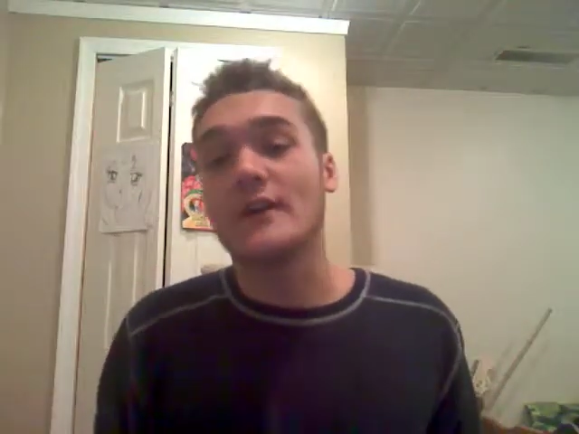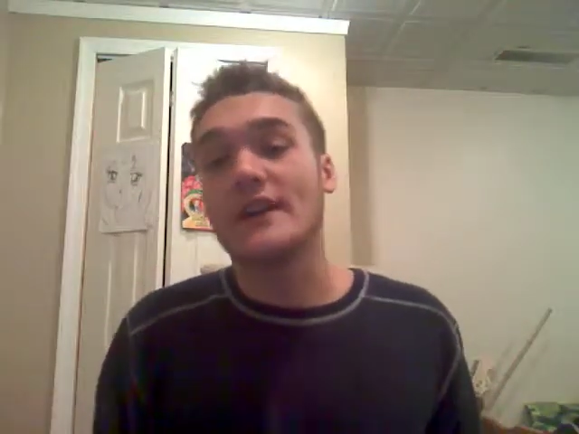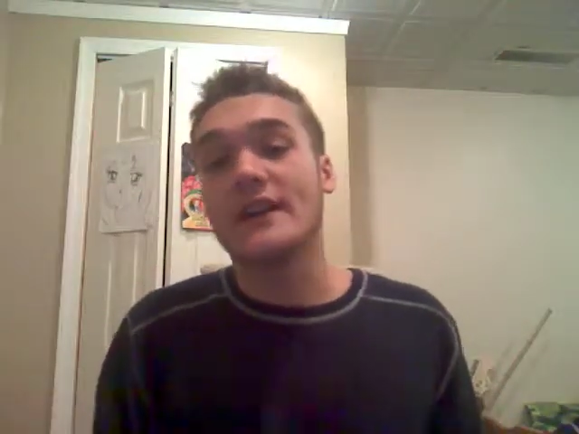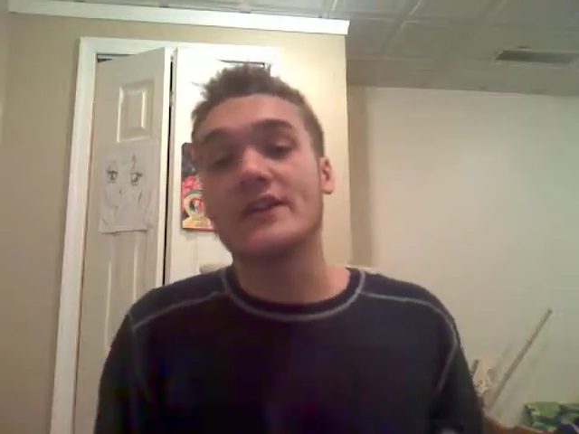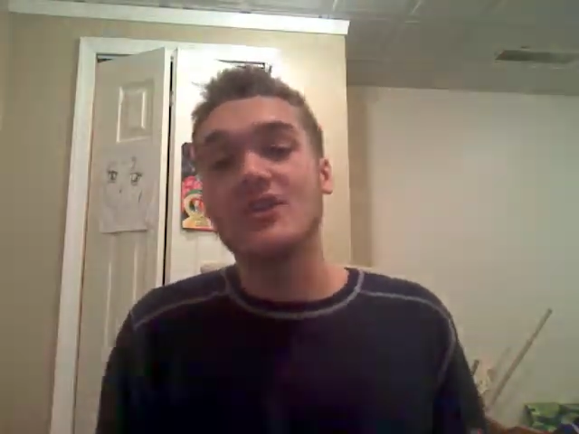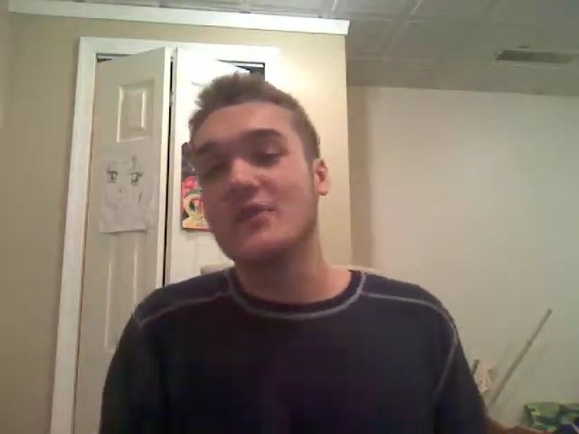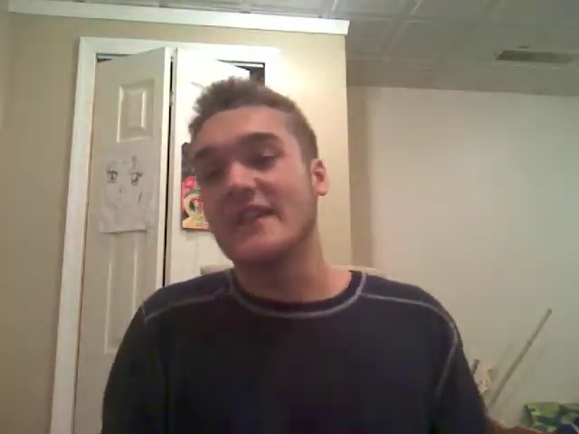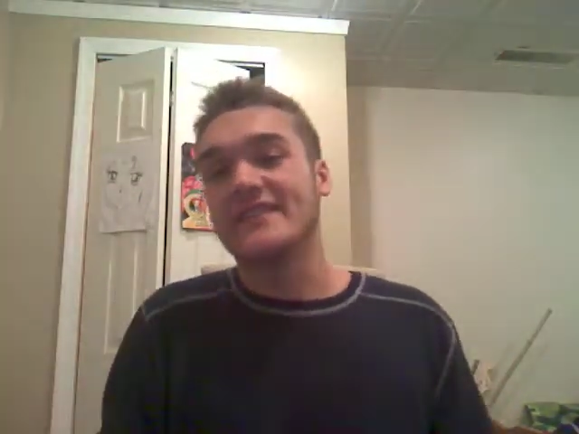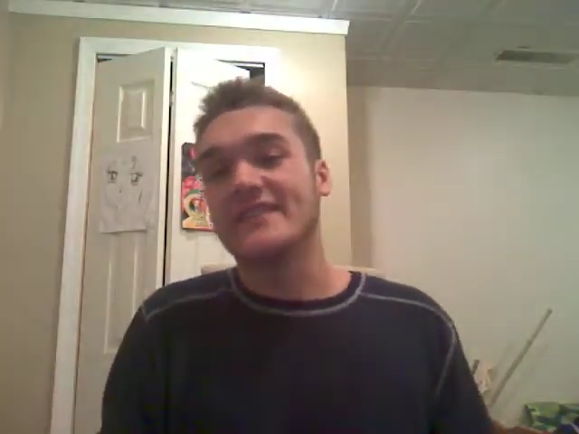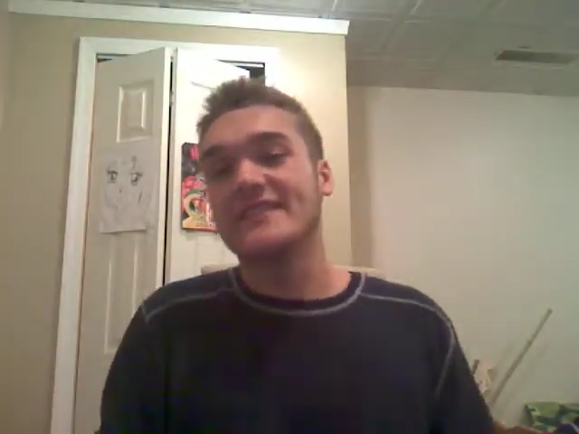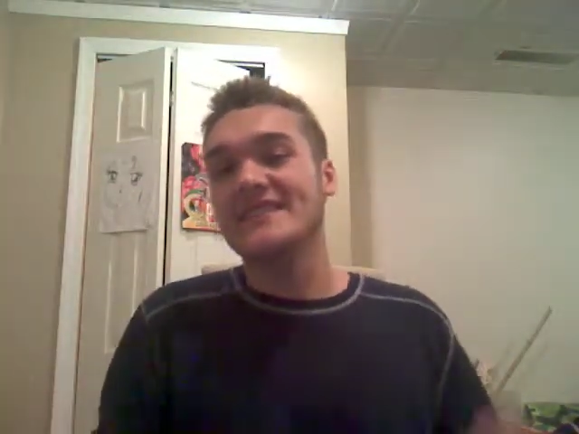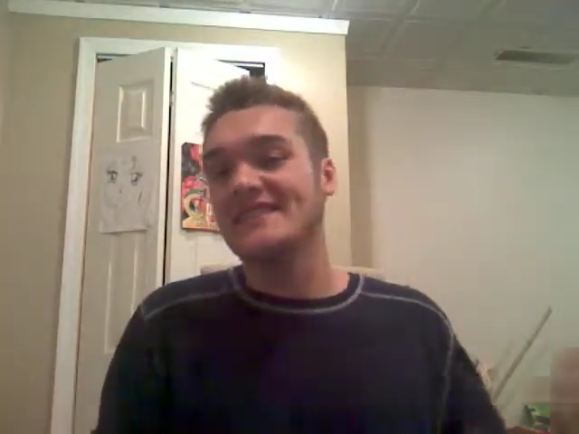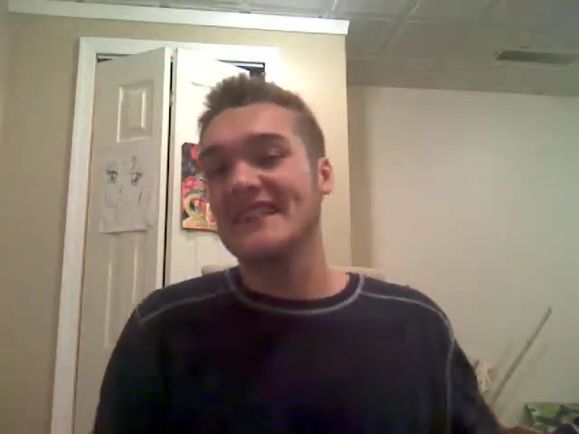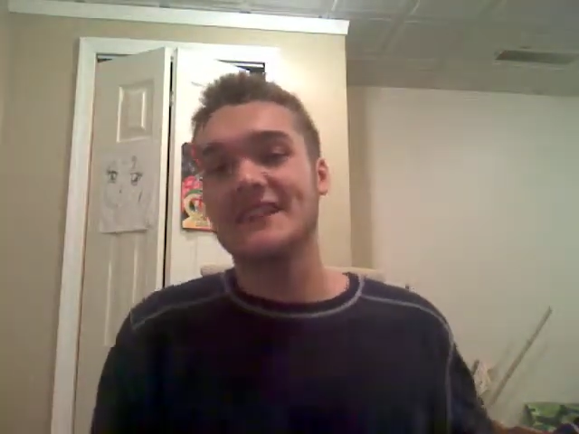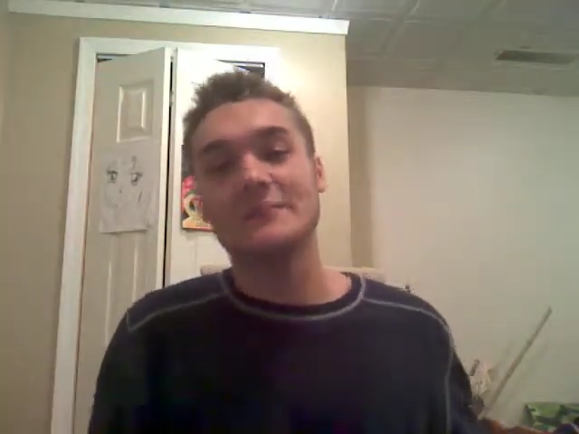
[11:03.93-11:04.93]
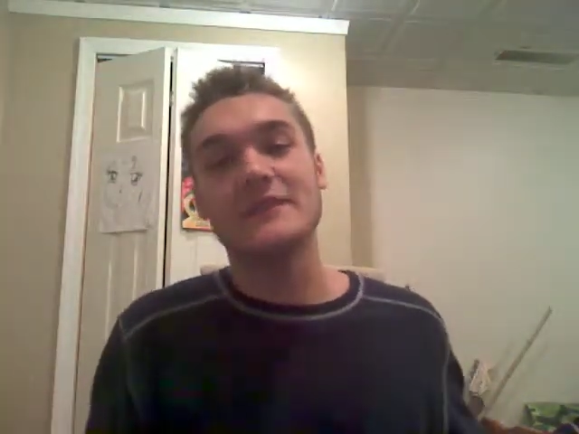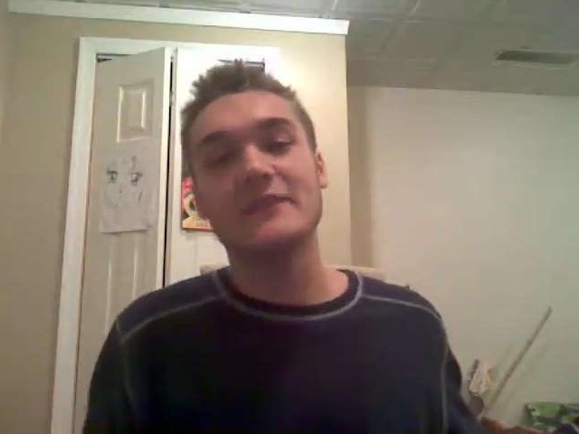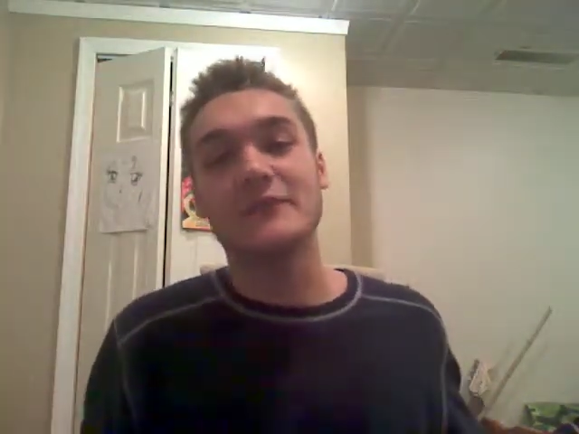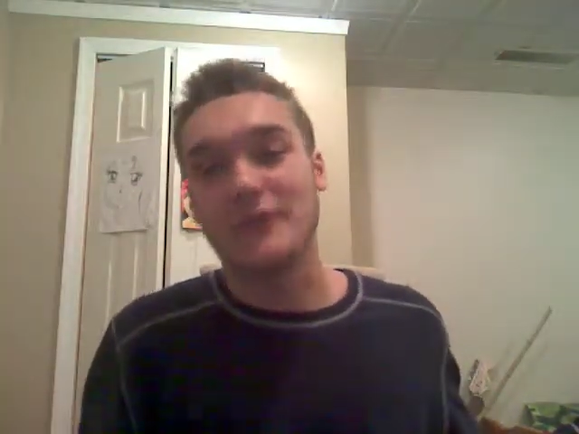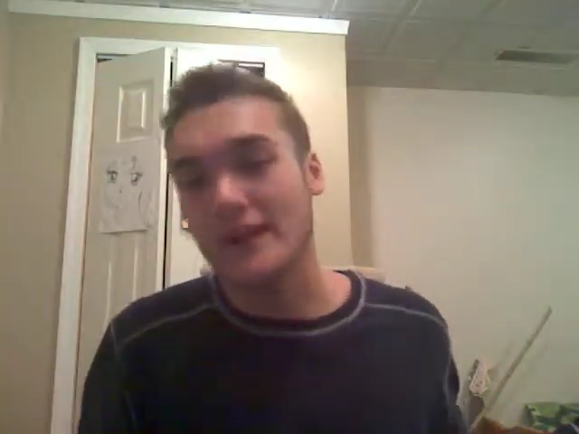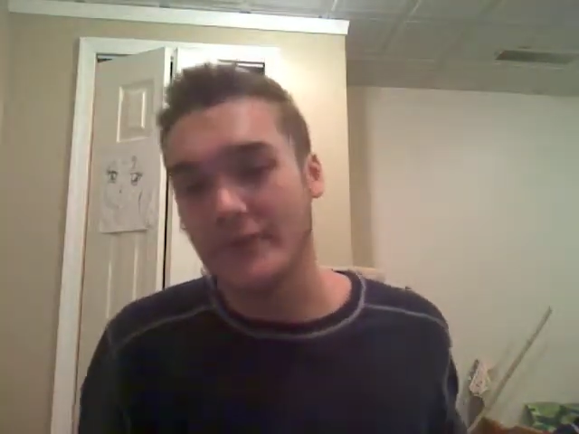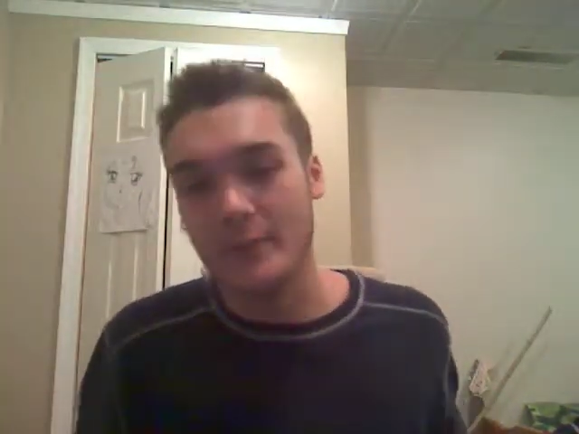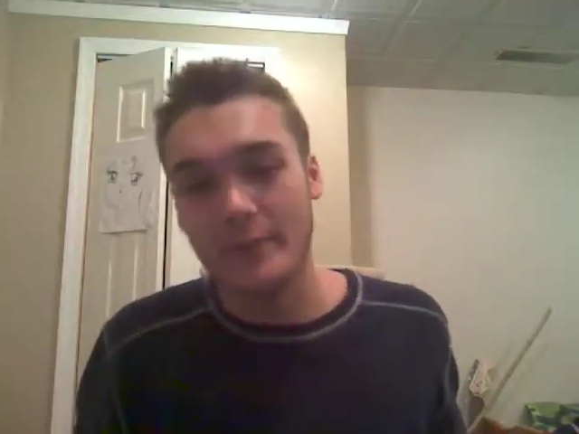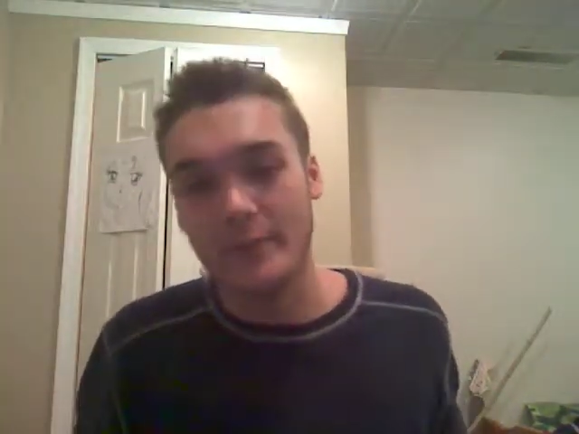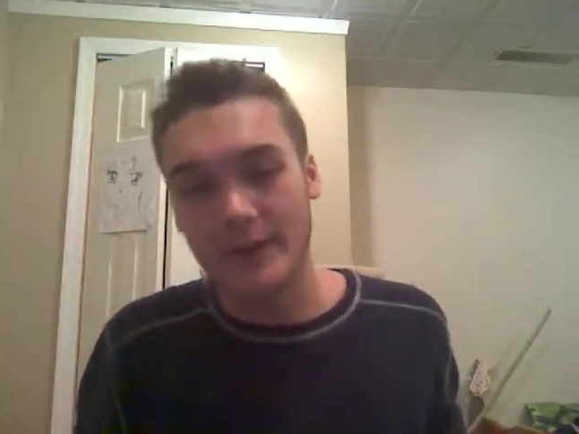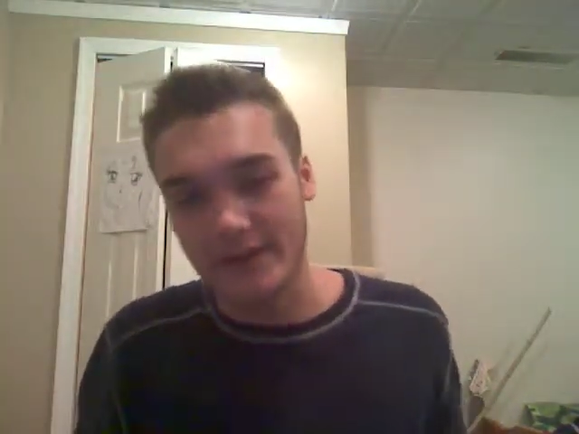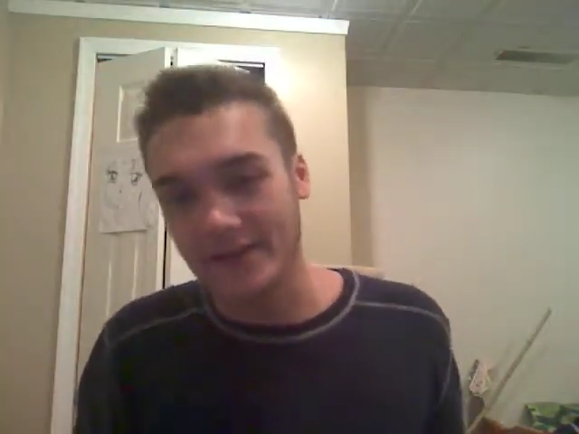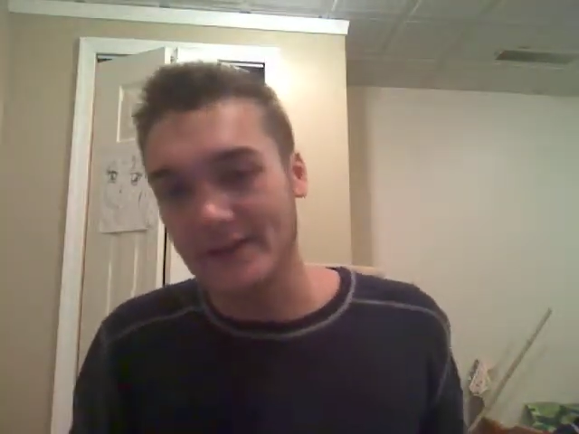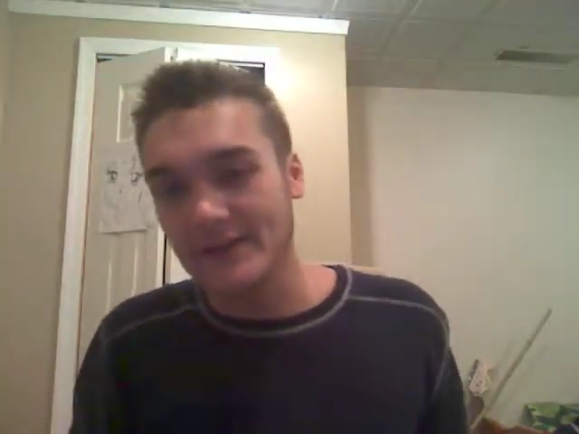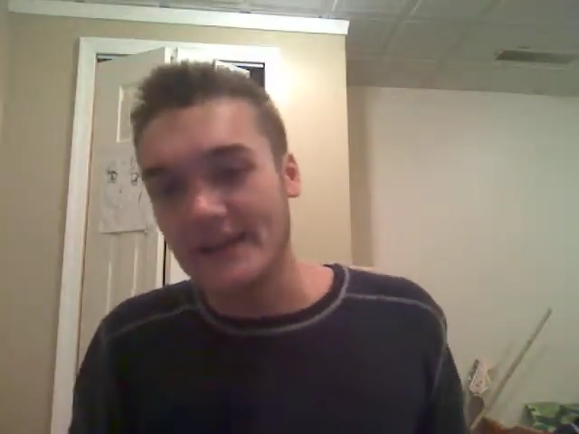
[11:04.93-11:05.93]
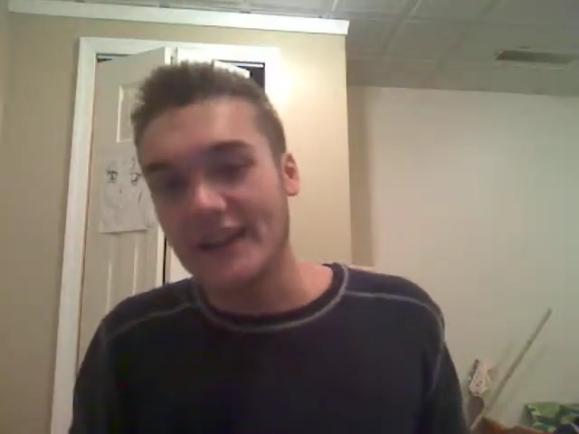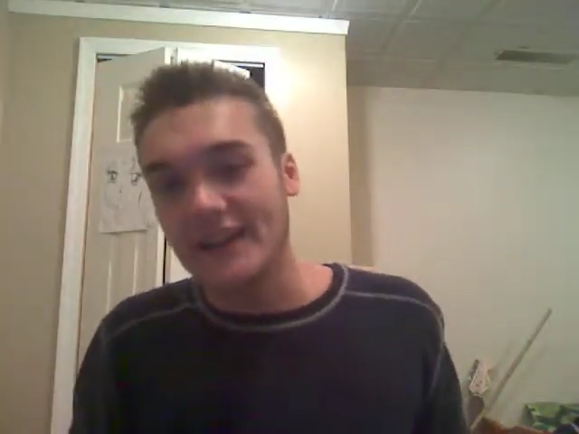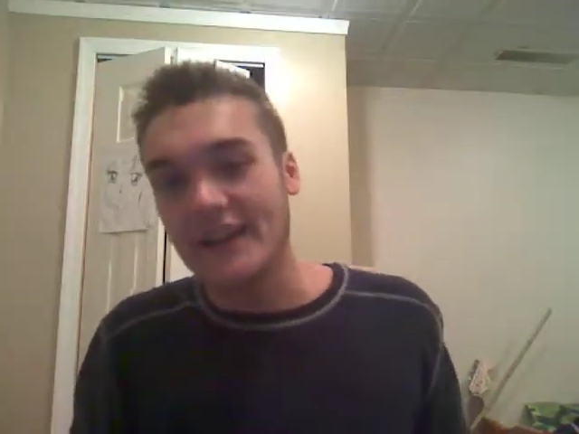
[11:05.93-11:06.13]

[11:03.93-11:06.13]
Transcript: when I know that this is not going to be for everybody.